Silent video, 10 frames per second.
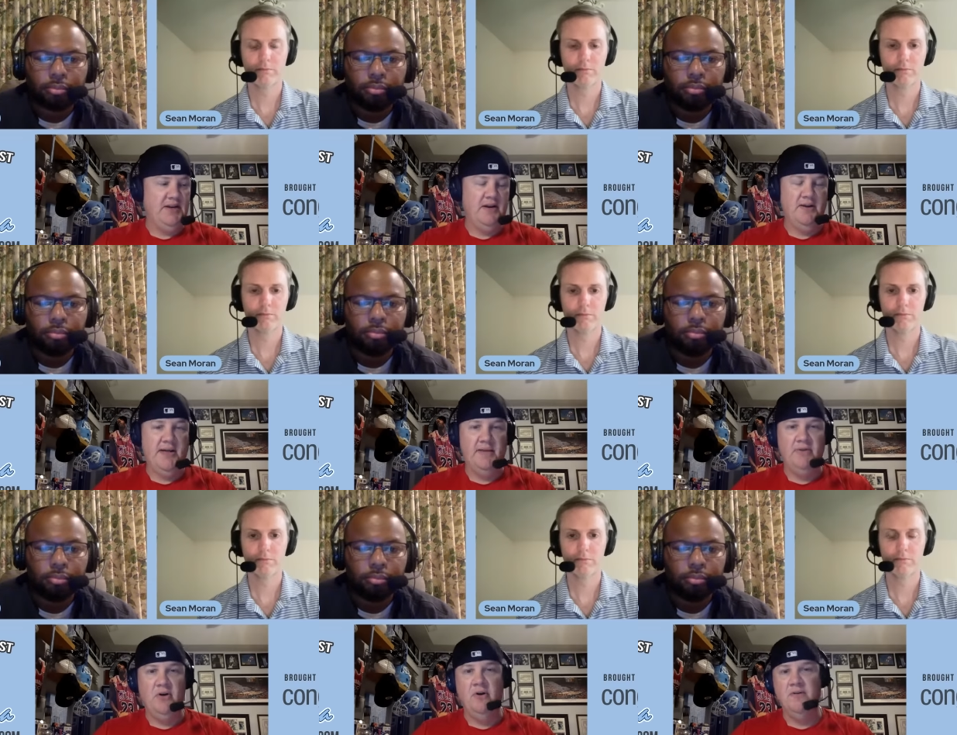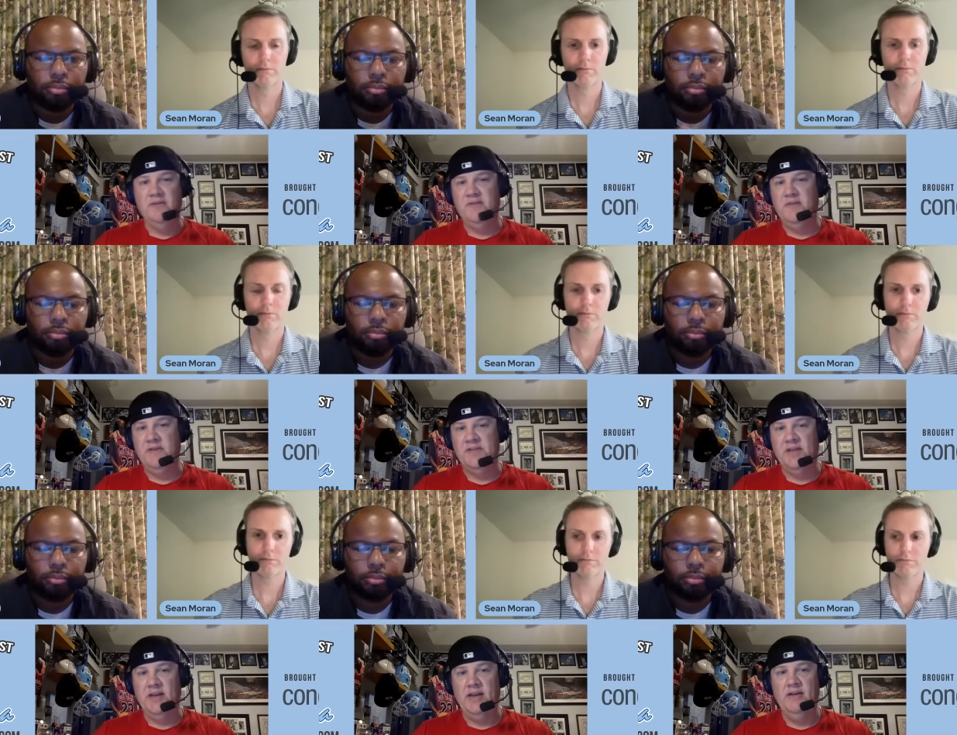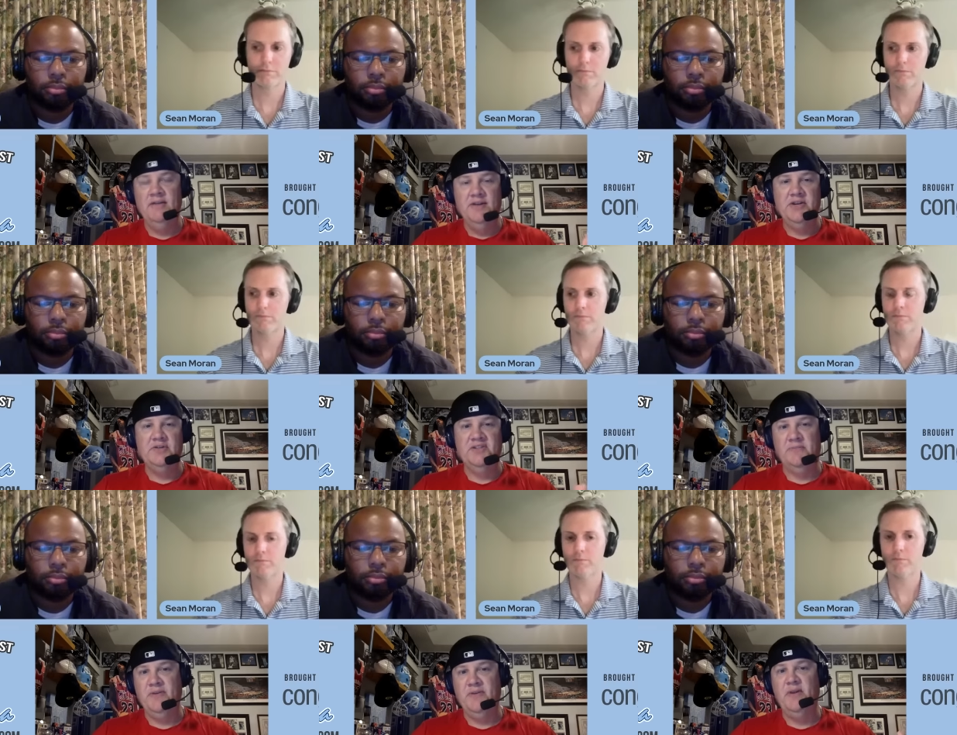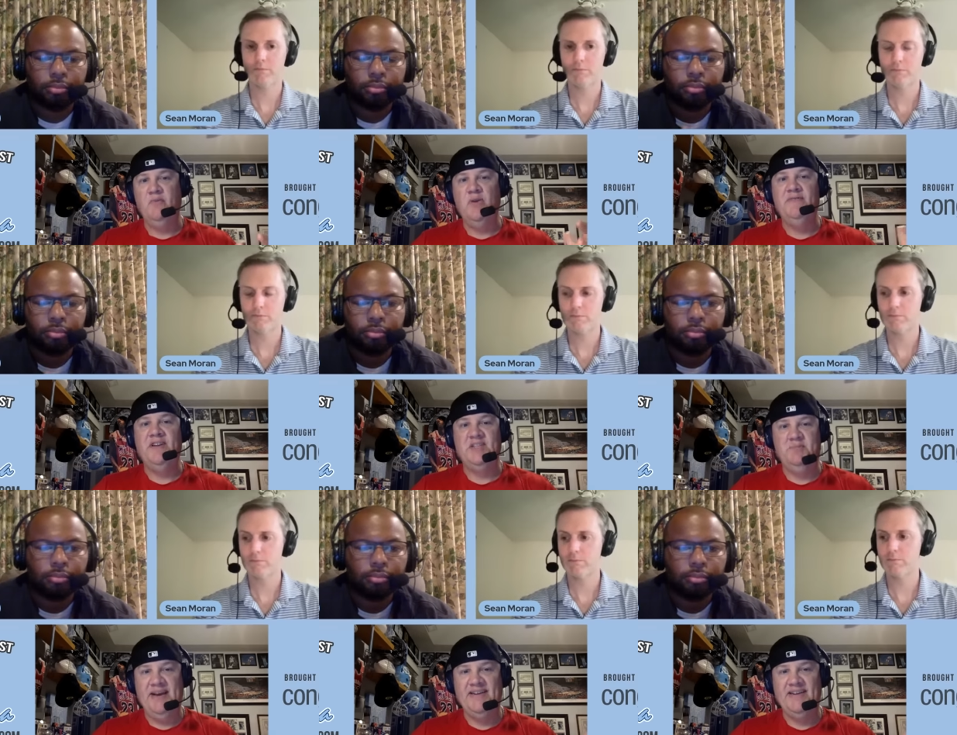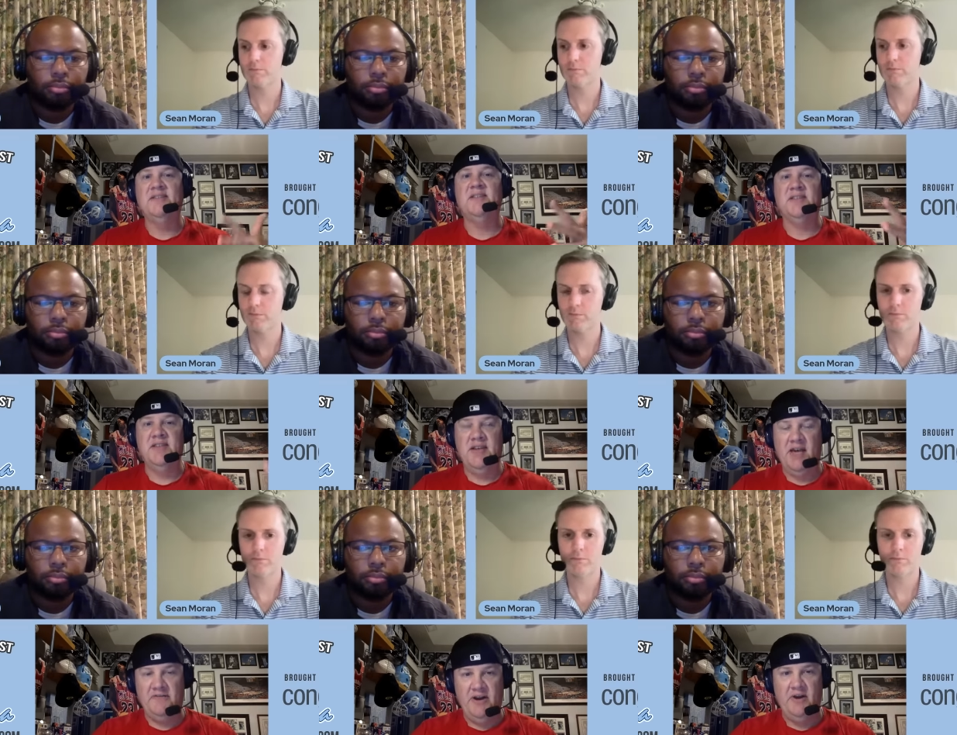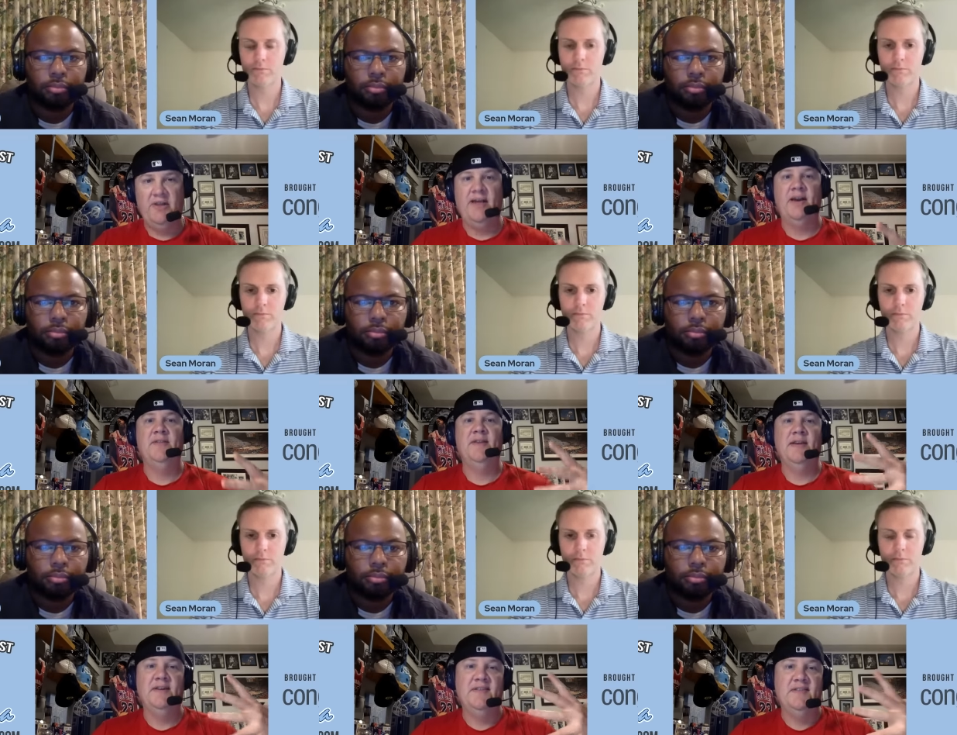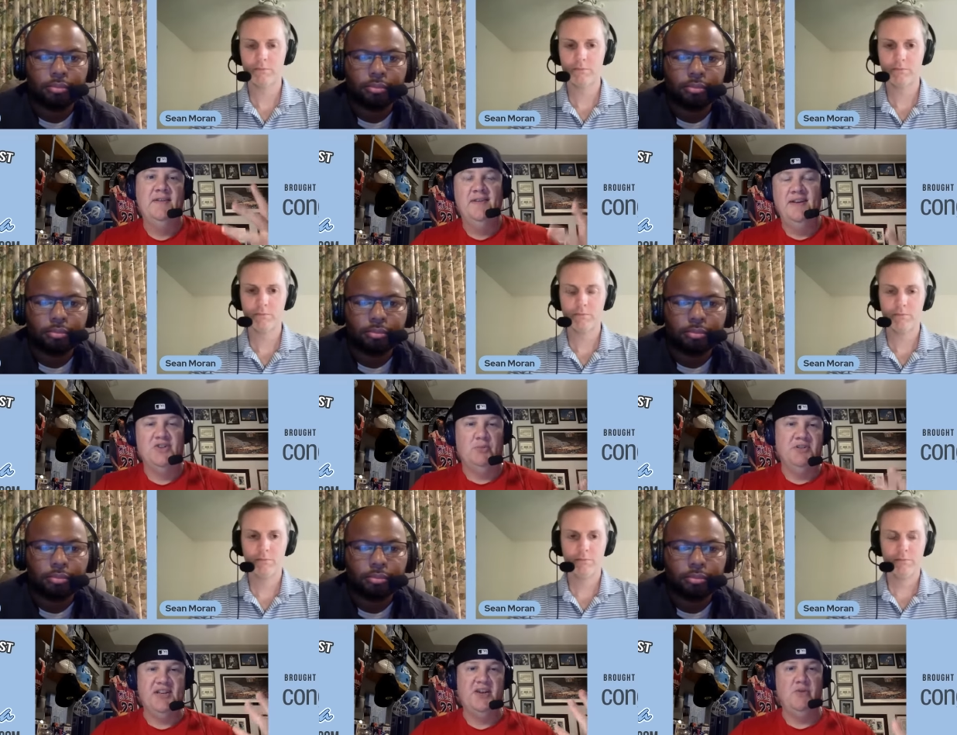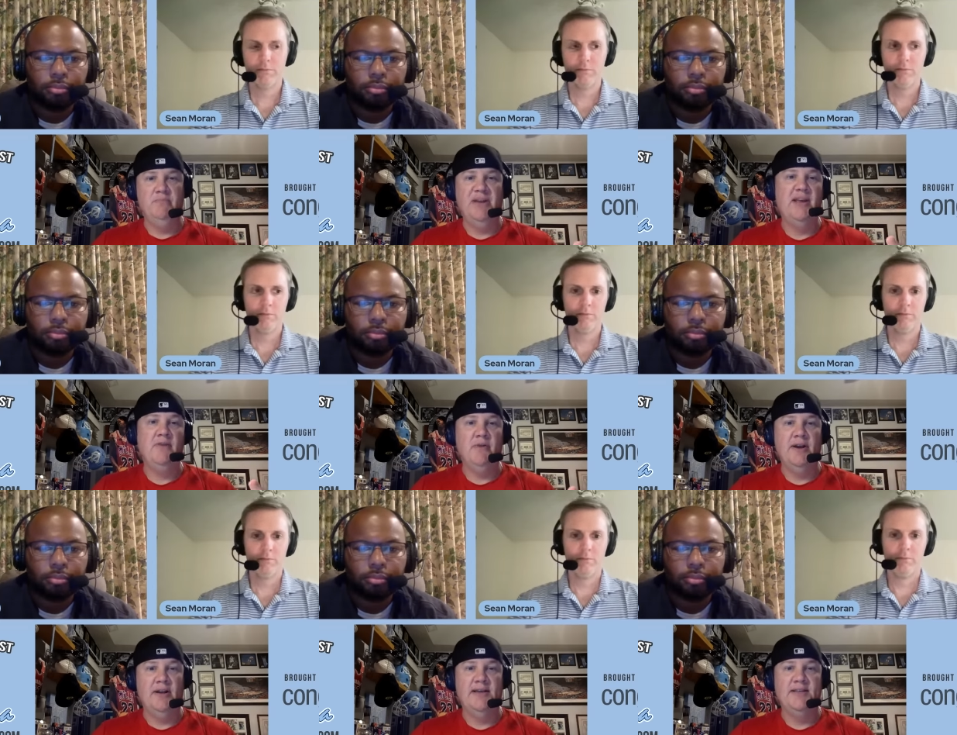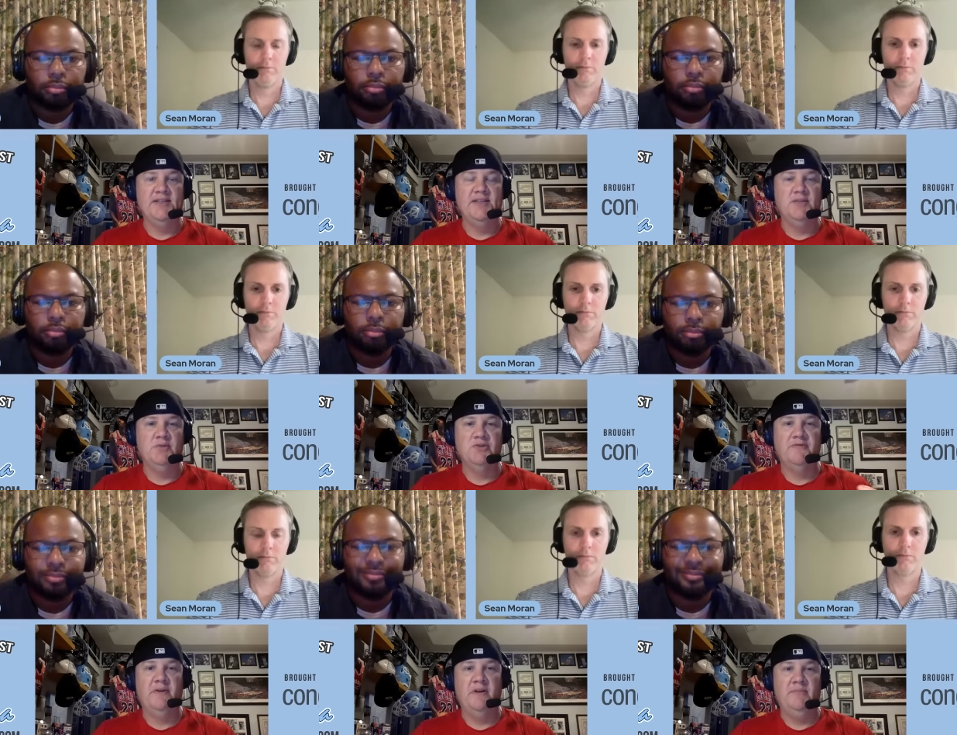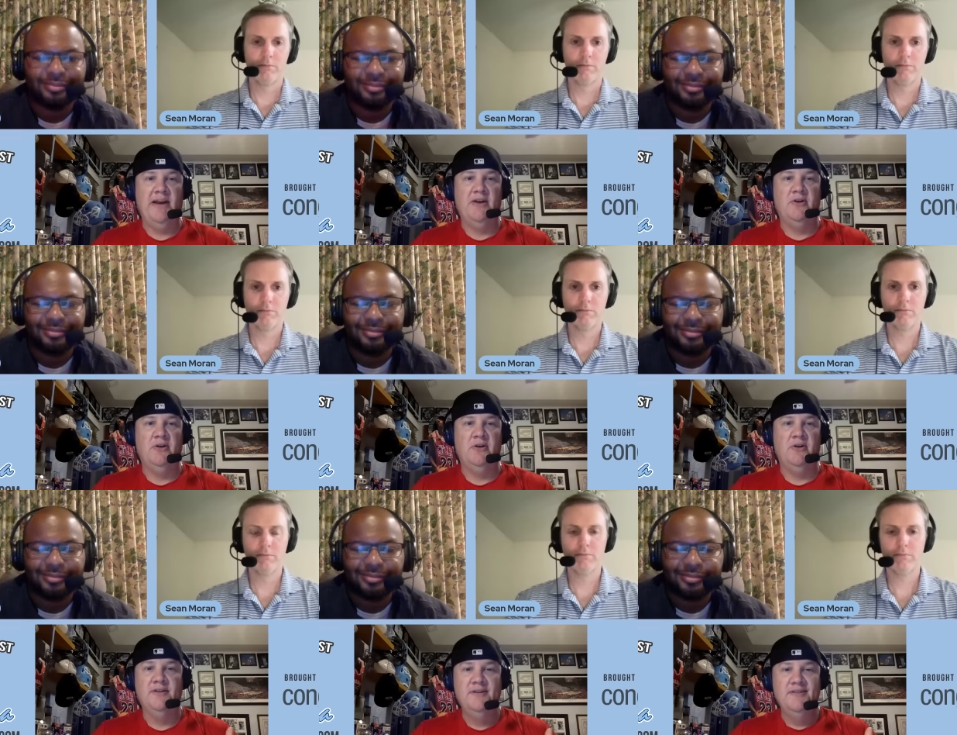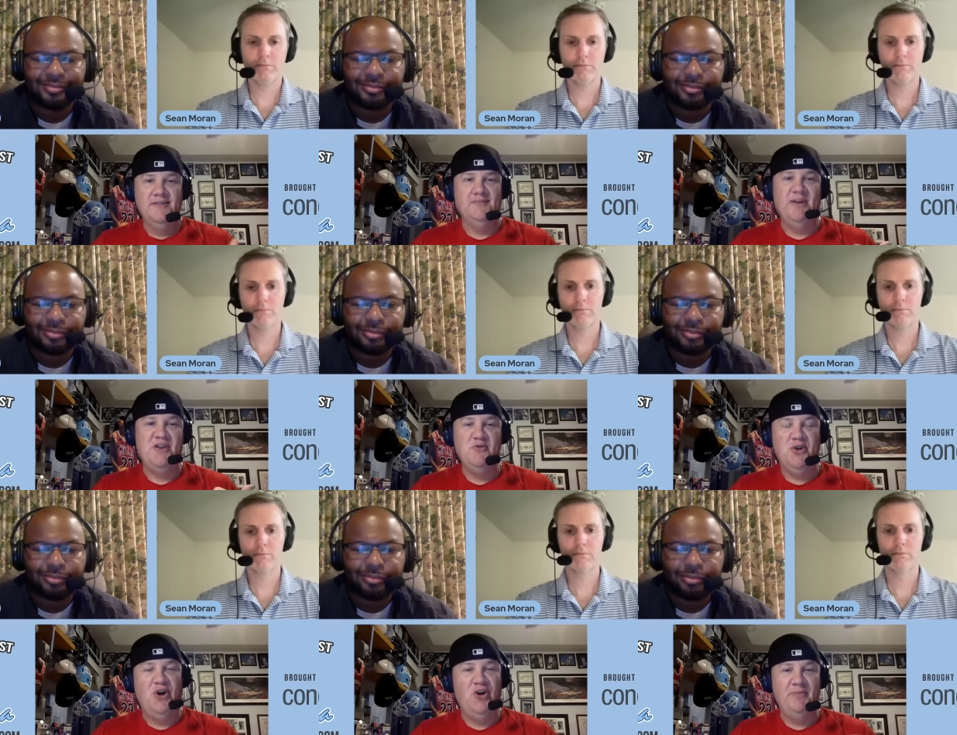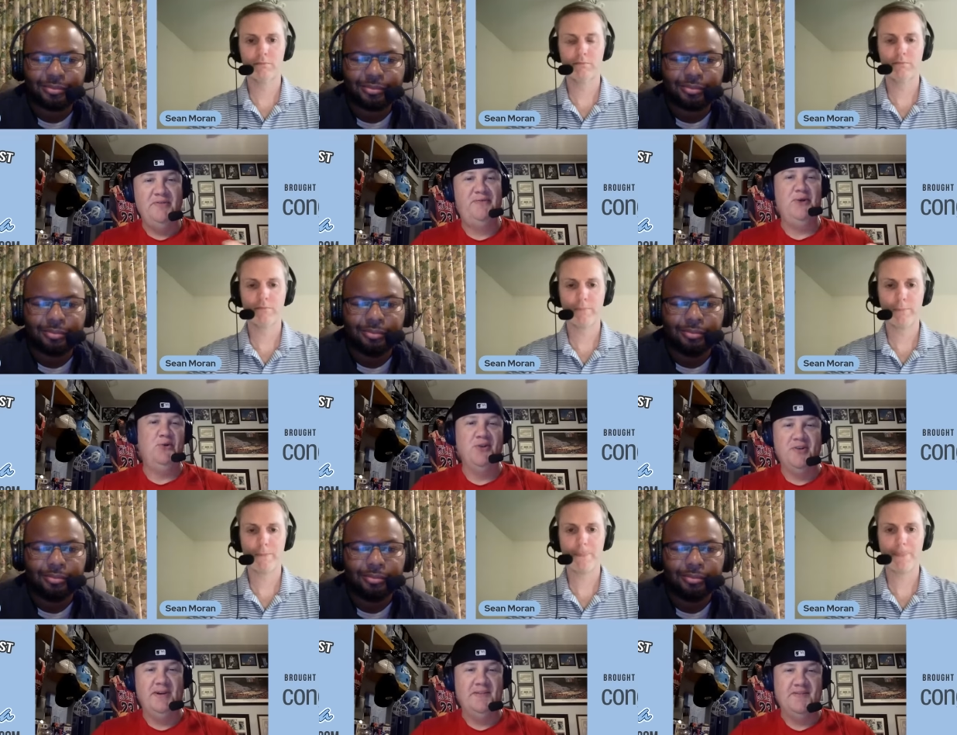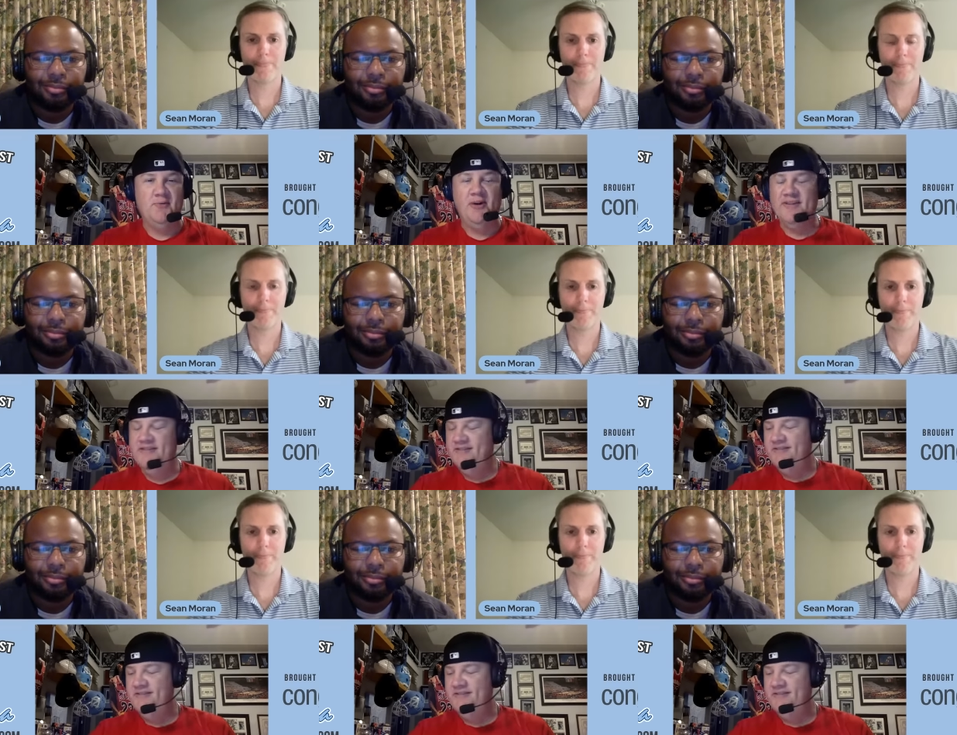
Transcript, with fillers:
Speaker 1: Carolina ball, or this feels like, you know, something that we've expected to see out of Carolina, and it's almost like your binky, right? Like it's what you're falling back on to make you calm and feel good about the squad.